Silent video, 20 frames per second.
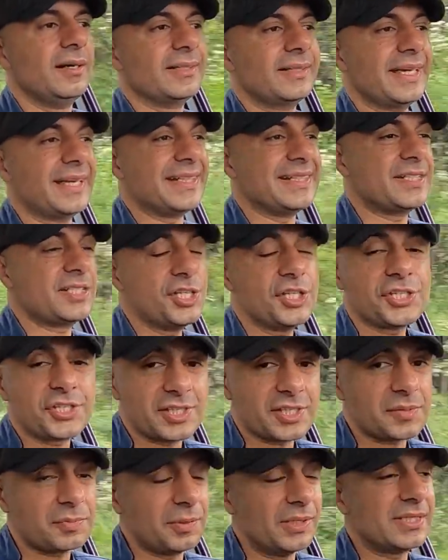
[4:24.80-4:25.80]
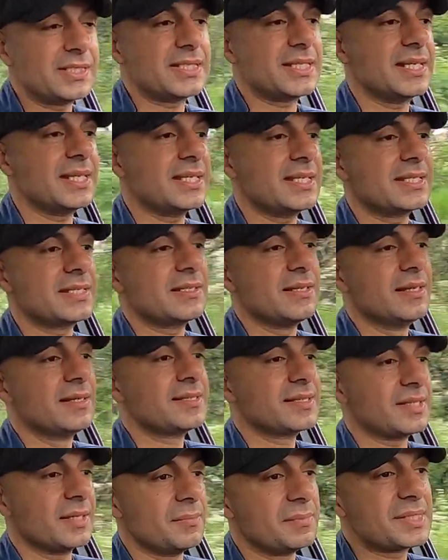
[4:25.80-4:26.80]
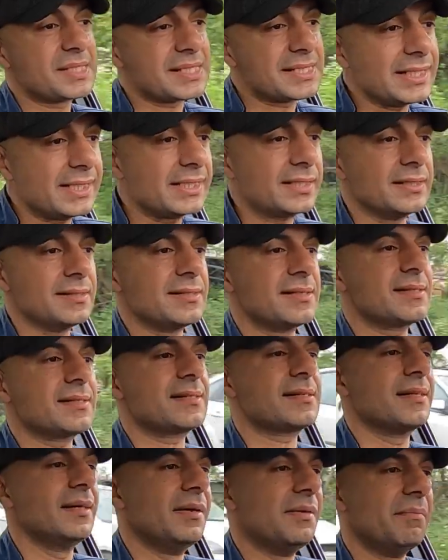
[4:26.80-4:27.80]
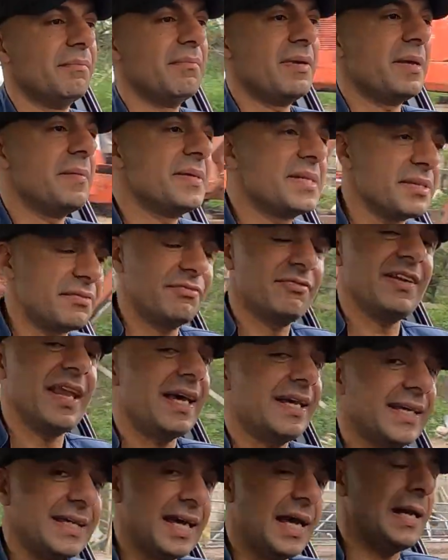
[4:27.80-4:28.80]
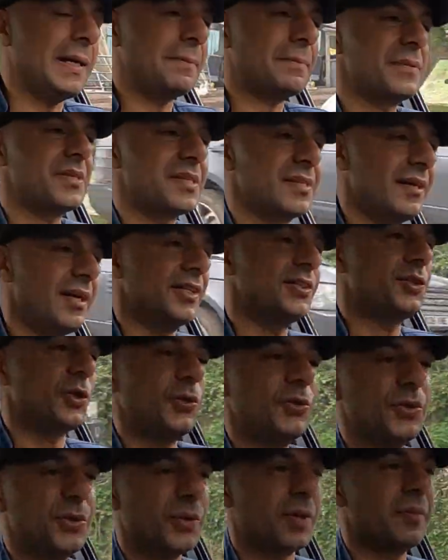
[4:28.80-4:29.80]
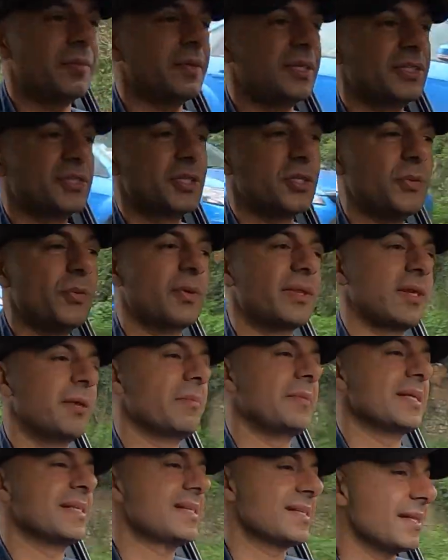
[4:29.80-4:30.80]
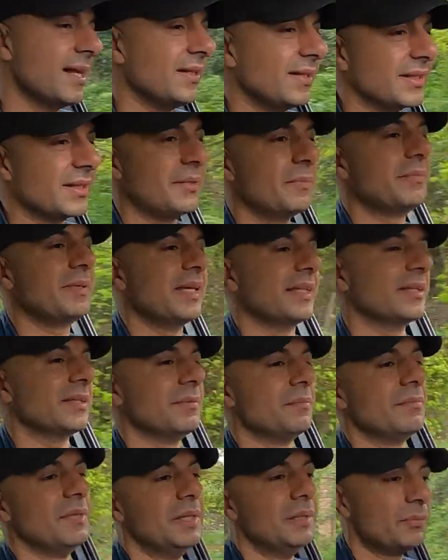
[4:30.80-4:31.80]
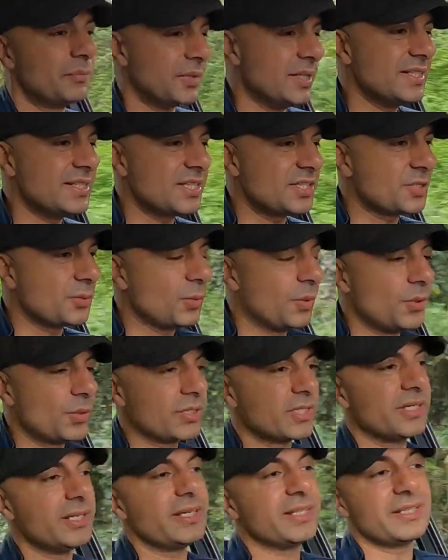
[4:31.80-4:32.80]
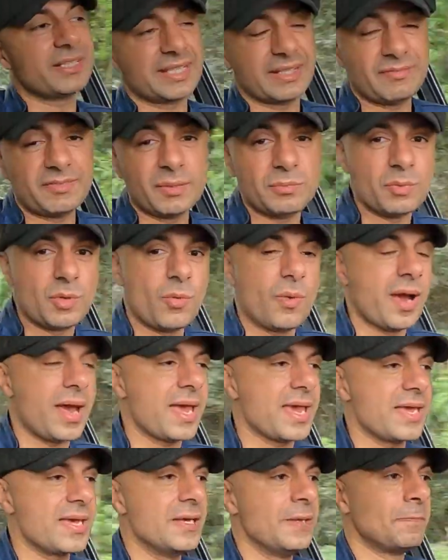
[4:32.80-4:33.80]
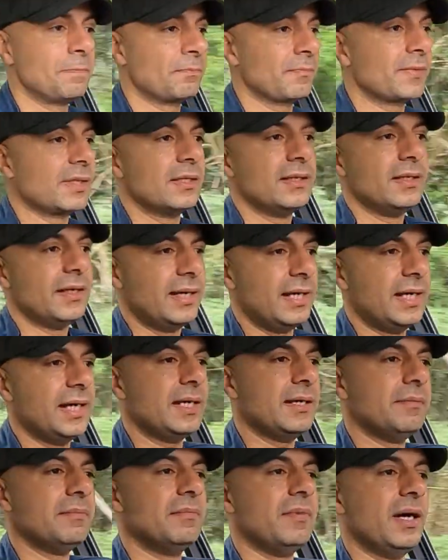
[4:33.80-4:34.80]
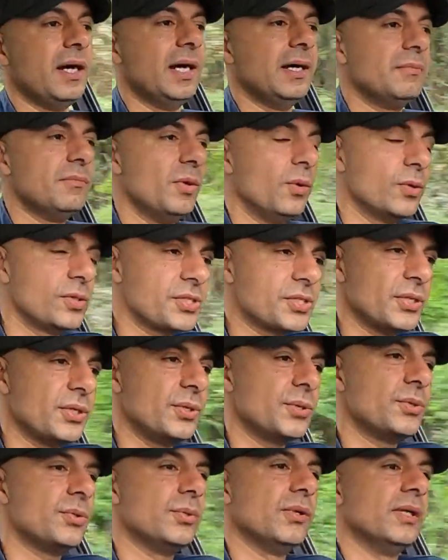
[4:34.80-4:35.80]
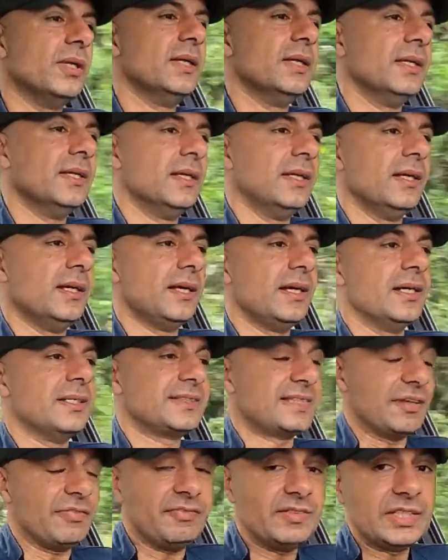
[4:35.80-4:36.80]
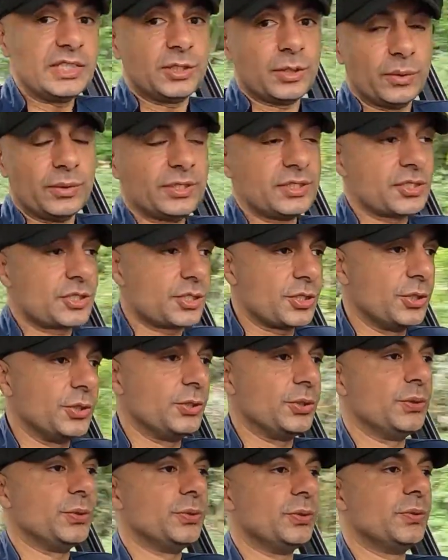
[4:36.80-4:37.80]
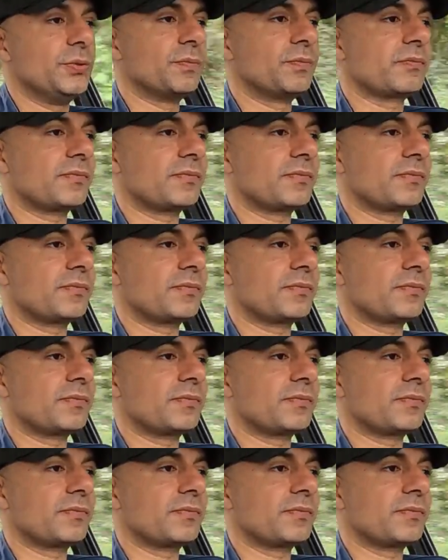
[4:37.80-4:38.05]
getting t-shirts printed, some stickers, maybe some flat caps. I don't know what I'm going to do, whether I'm going to sell them, get them printed to order, give them away. I'm also definitely going to